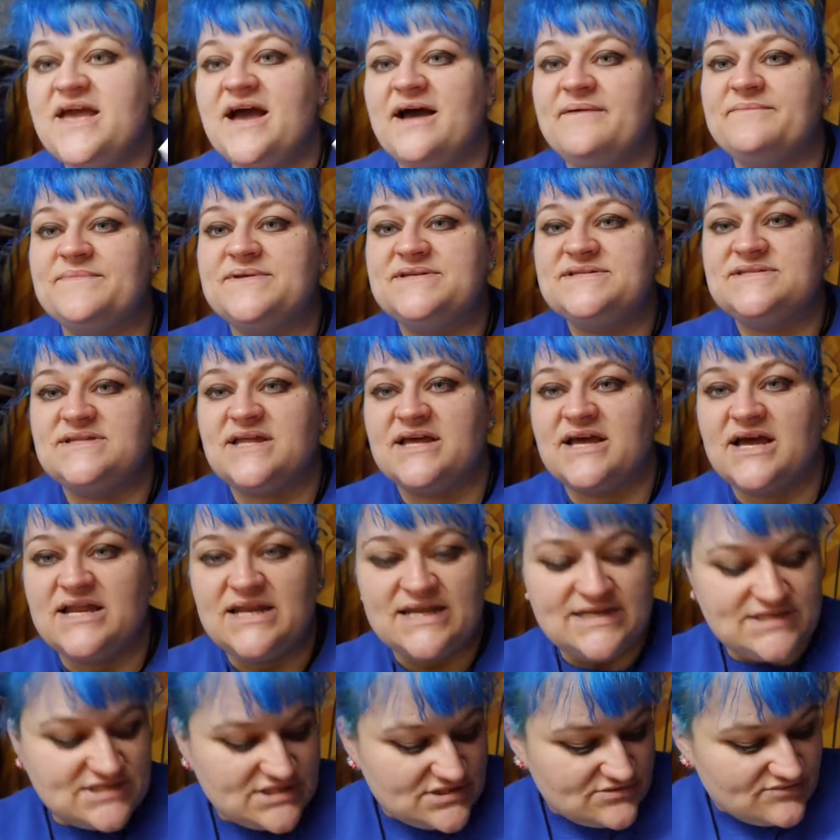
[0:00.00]
yeah, it's like
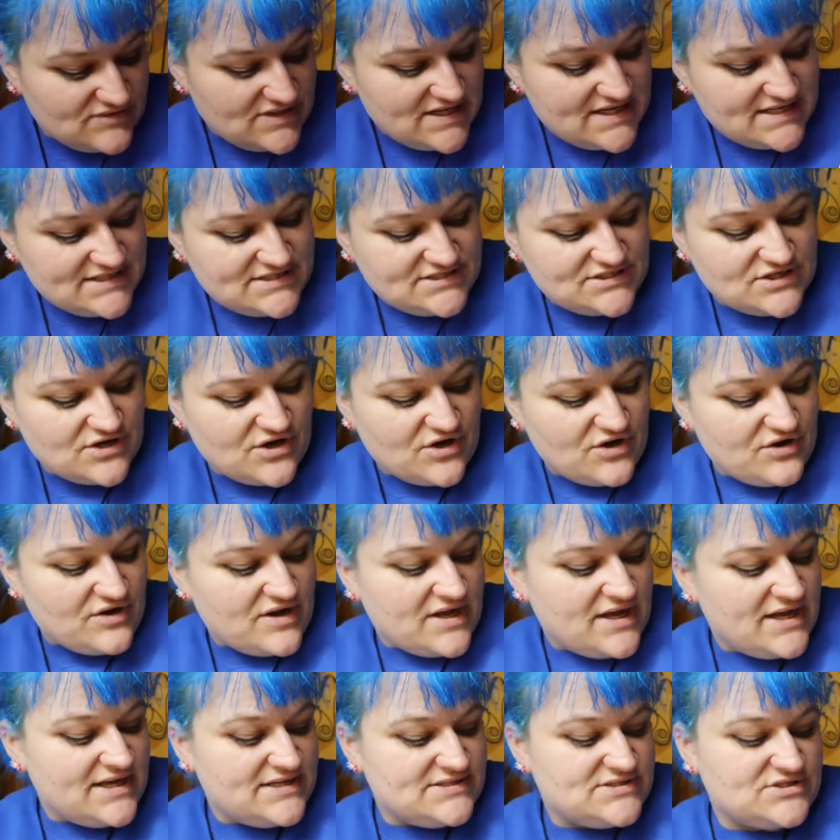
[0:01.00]
our latest release, so
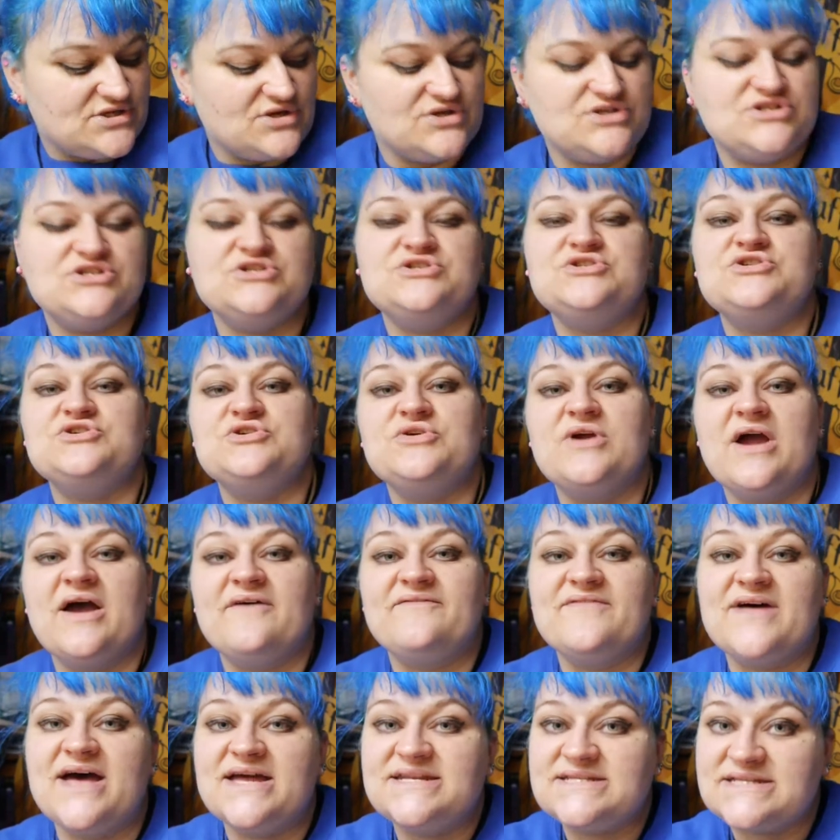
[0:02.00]
it's good to
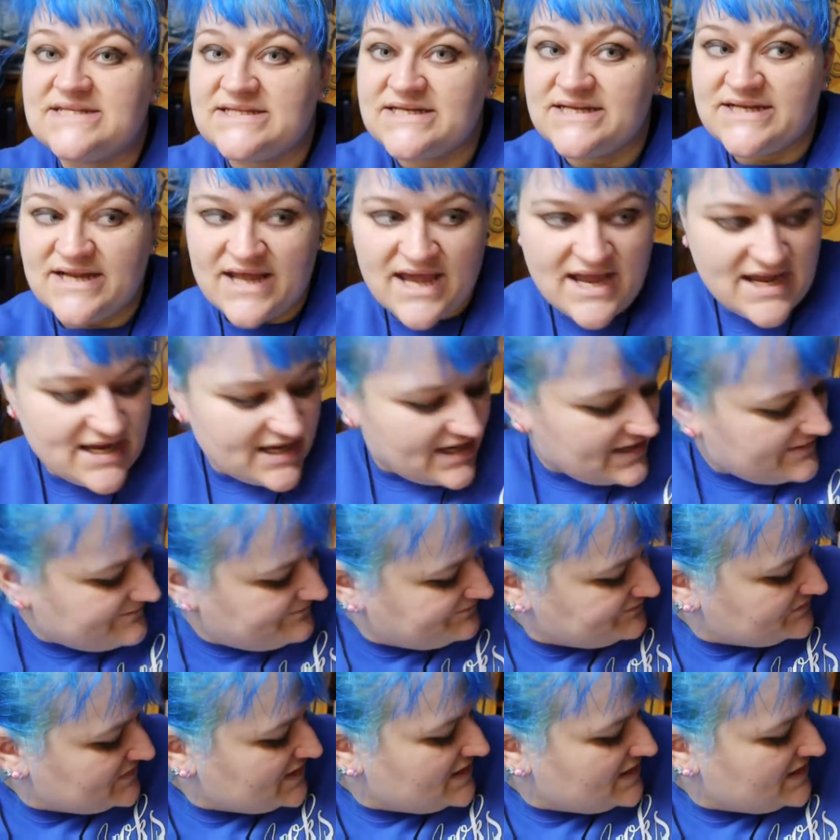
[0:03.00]
have that in the egg.